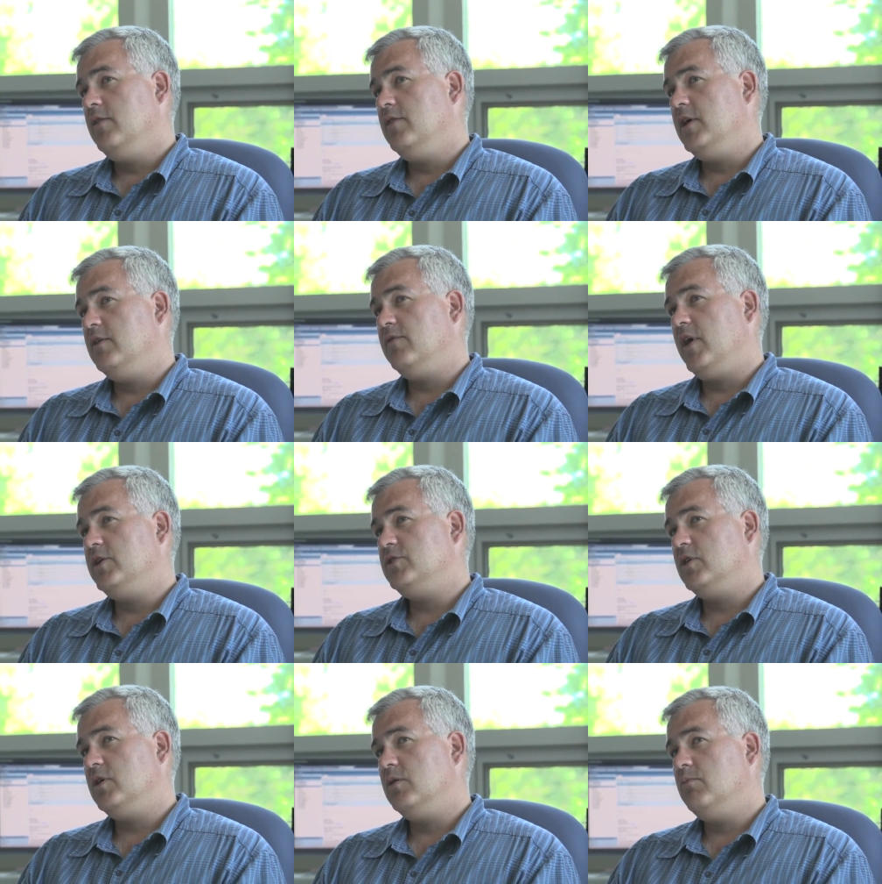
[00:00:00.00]
The
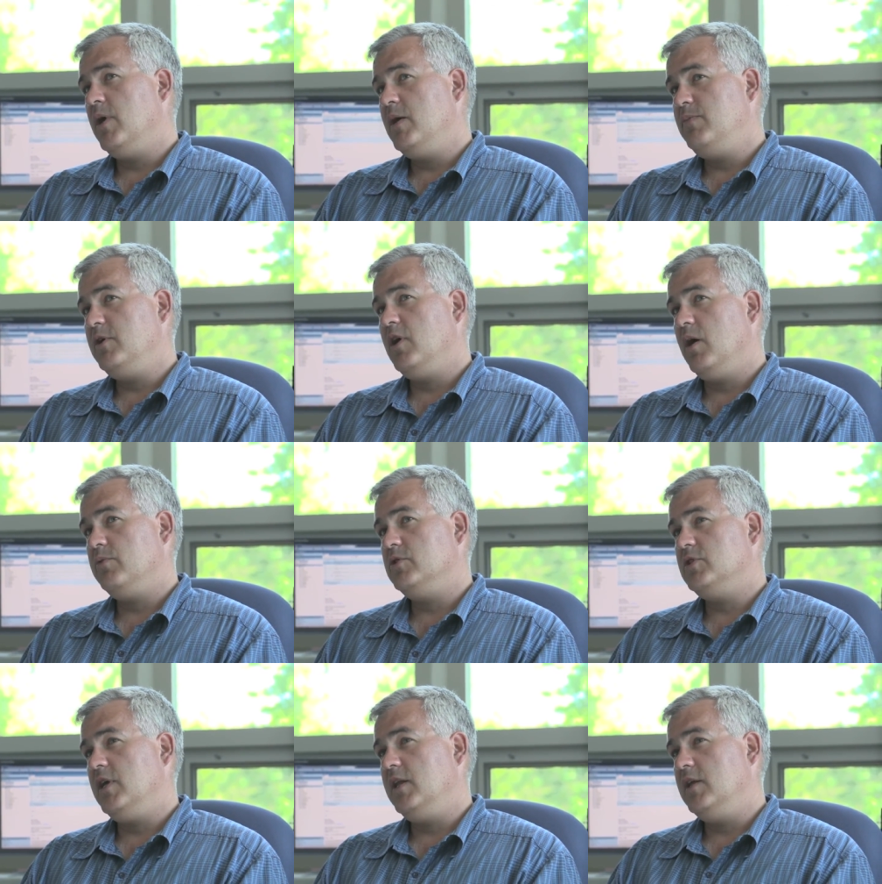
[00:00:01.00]
advisor might be
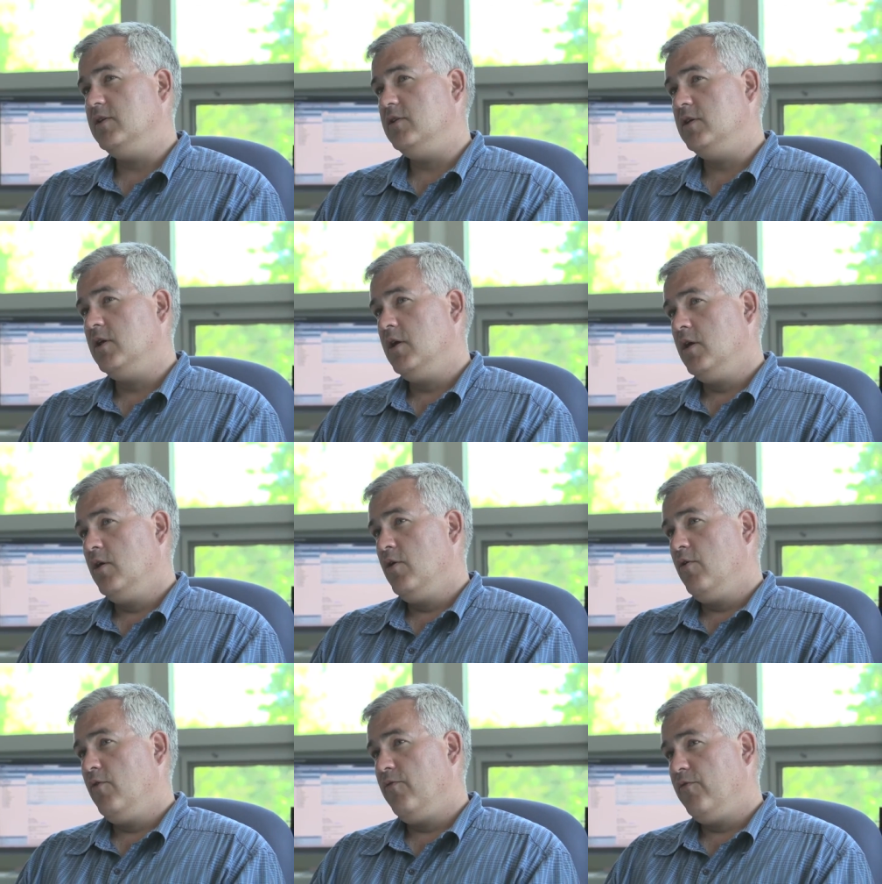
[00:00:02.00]
compensated
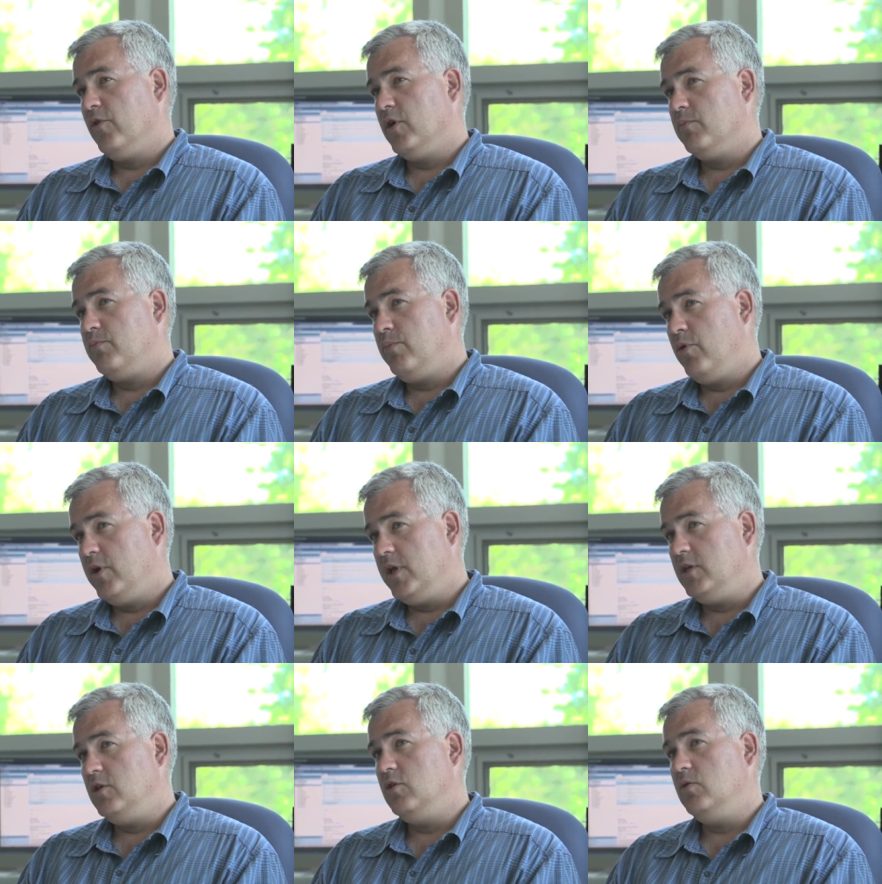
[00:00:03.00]
for
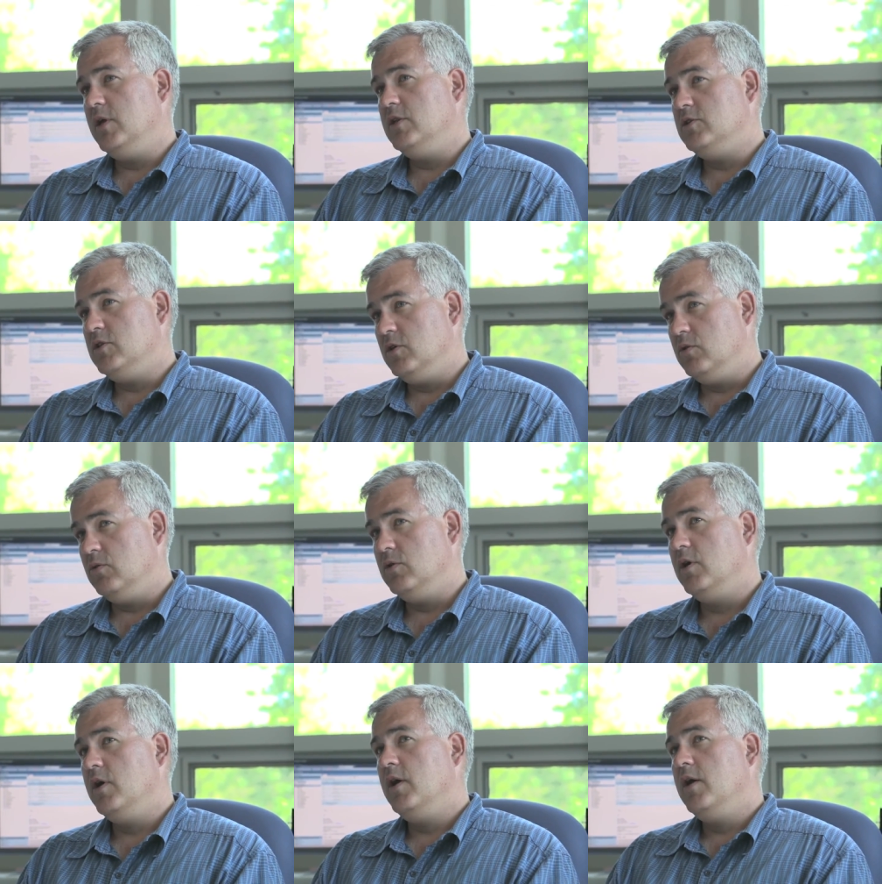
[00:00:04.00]
putting you into
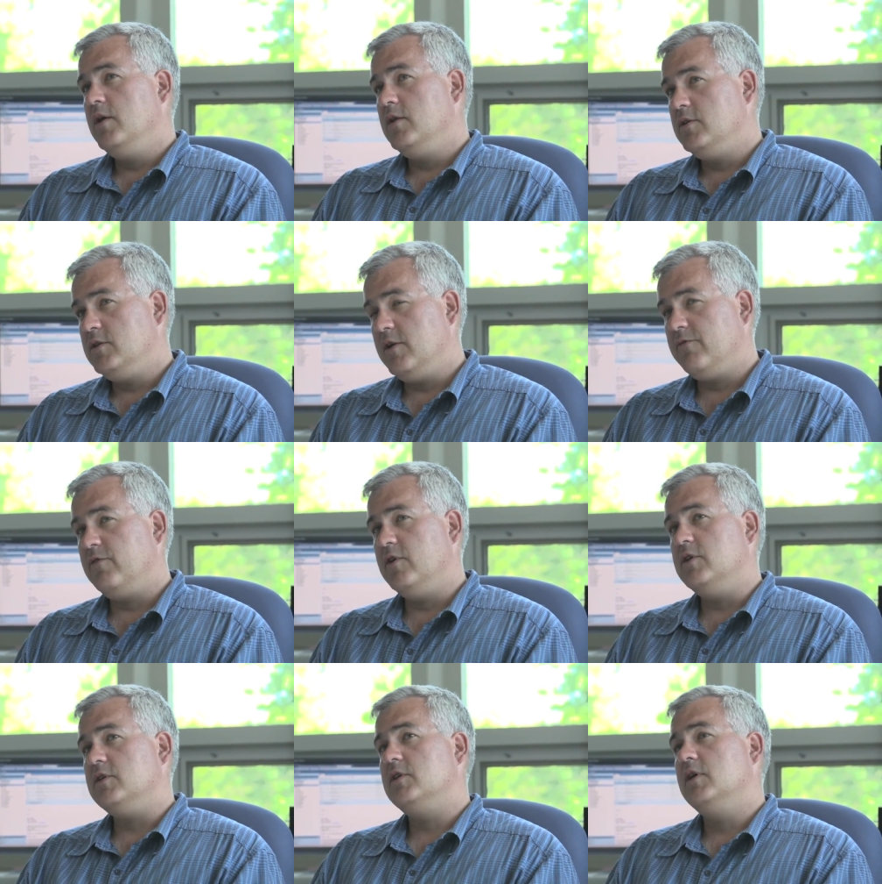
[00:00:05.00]

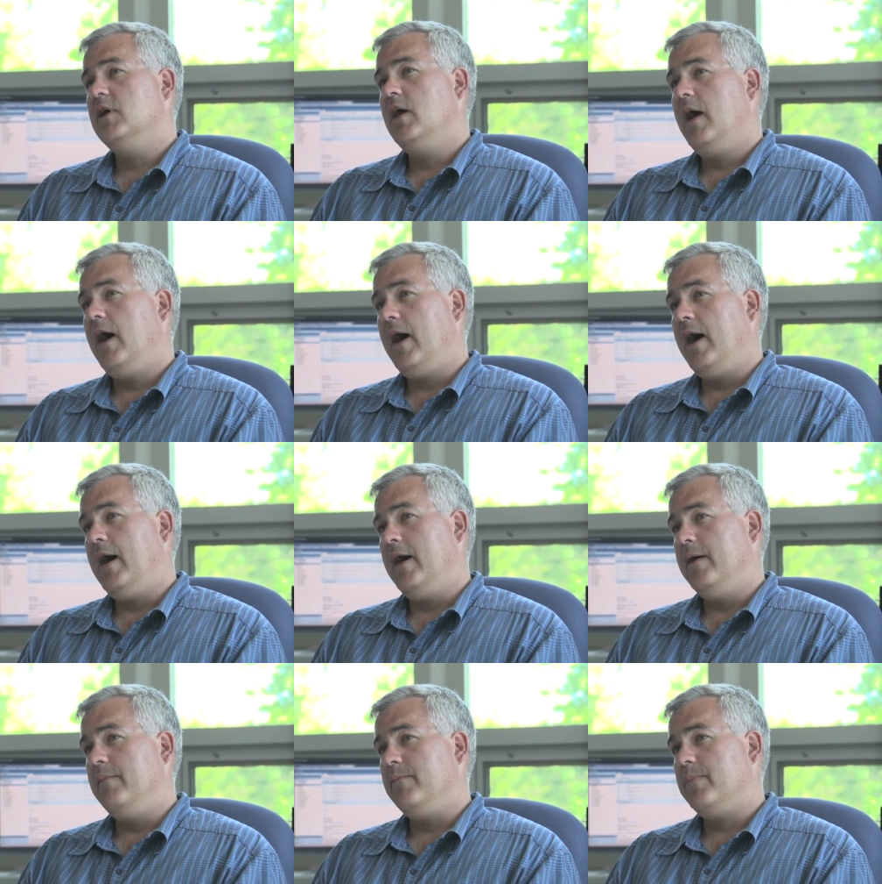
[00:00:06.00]
different
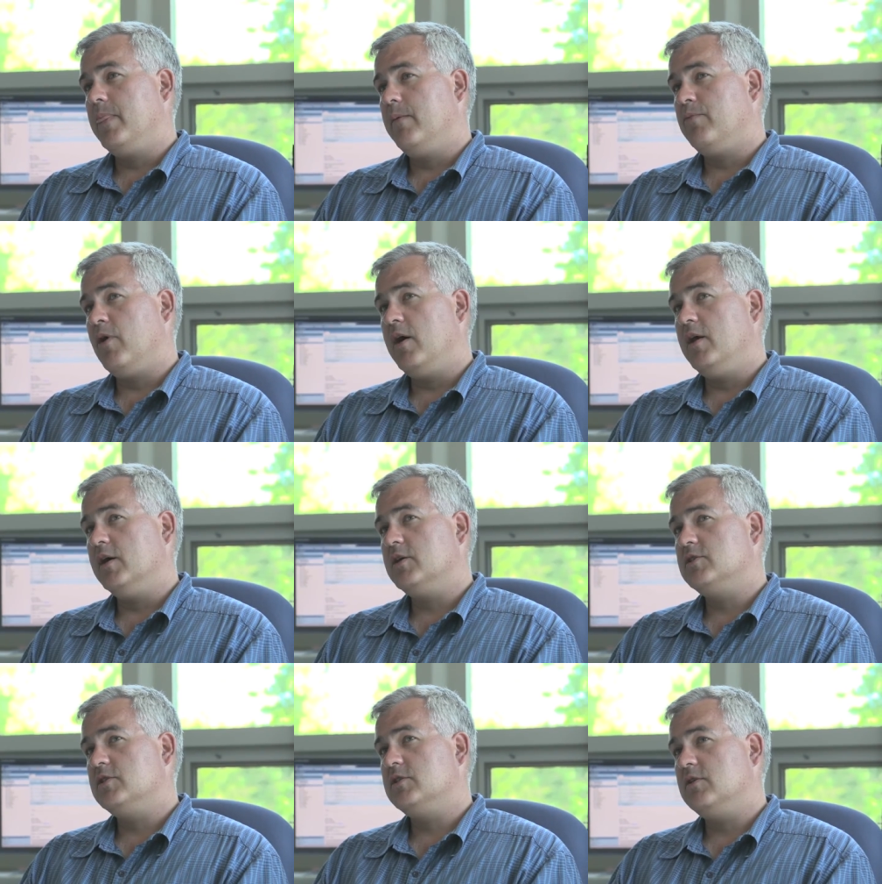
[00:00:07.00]
um,
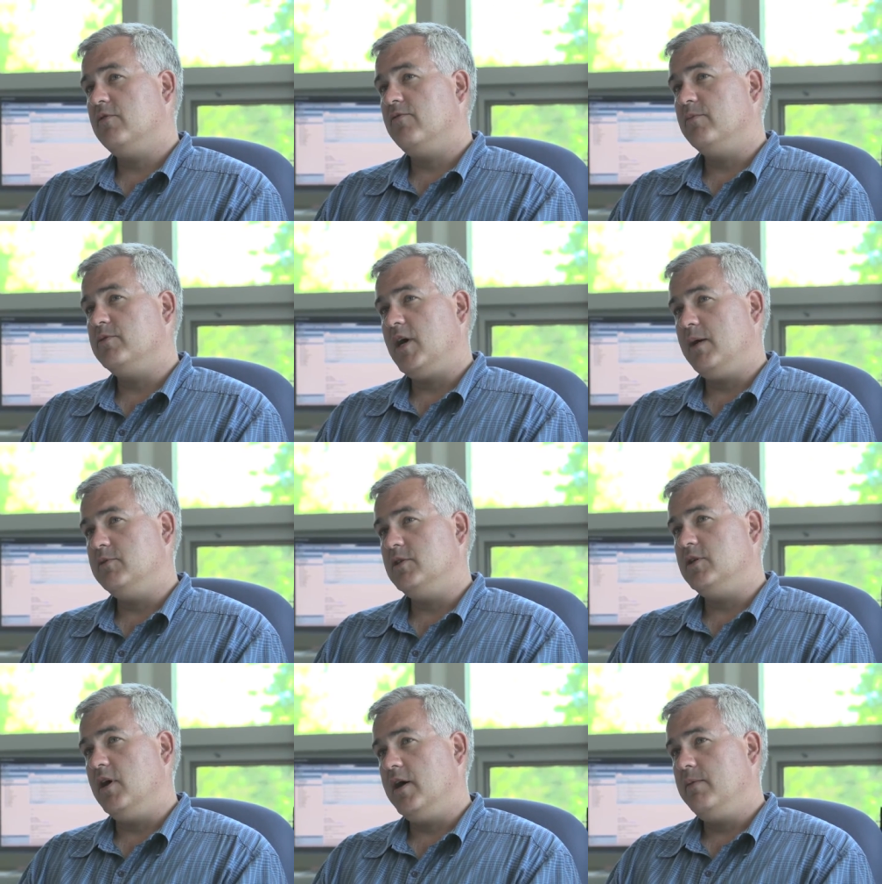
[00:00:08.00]
products from time to
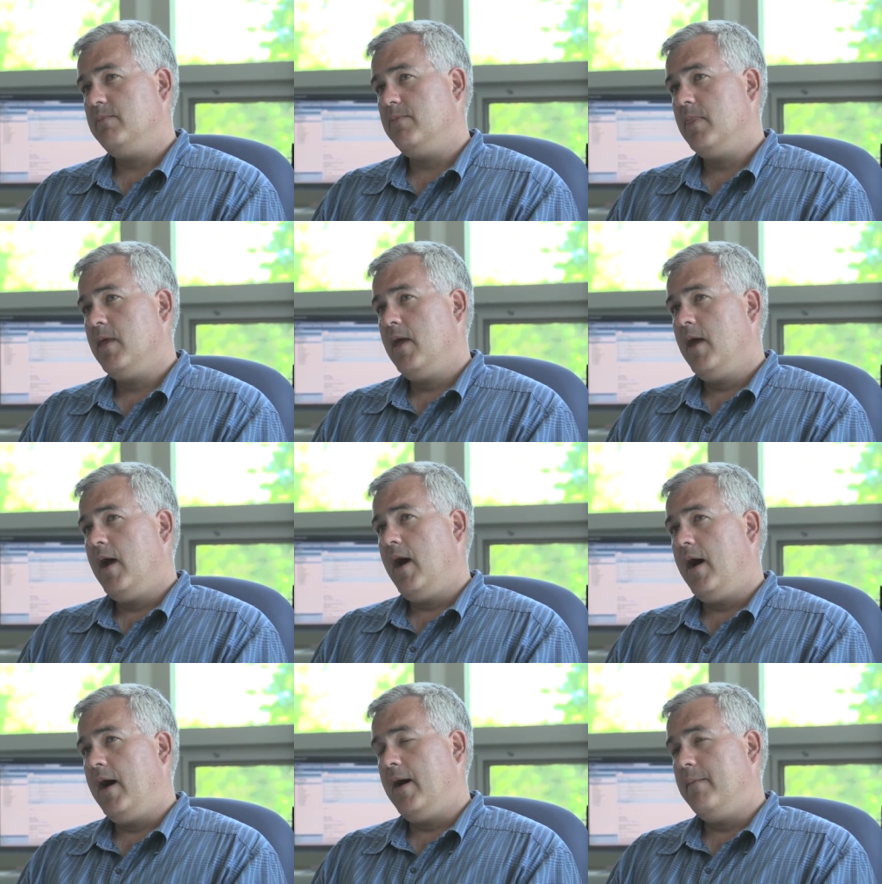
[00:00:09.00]
time.
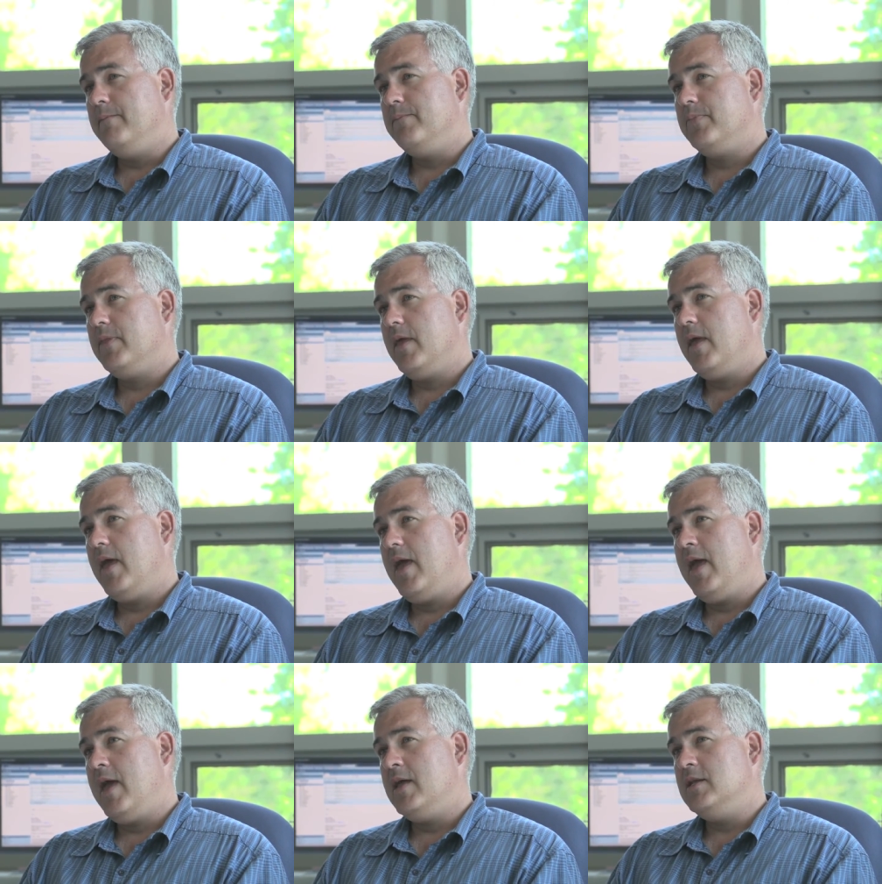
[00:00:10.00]
Um,
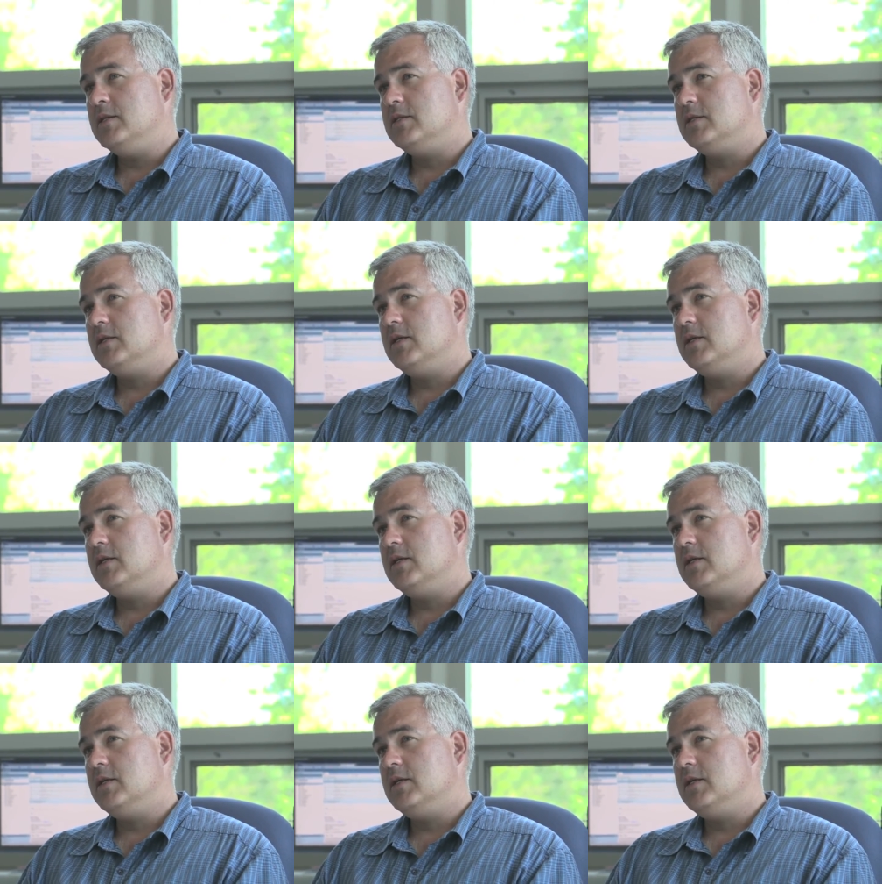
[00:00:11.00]
and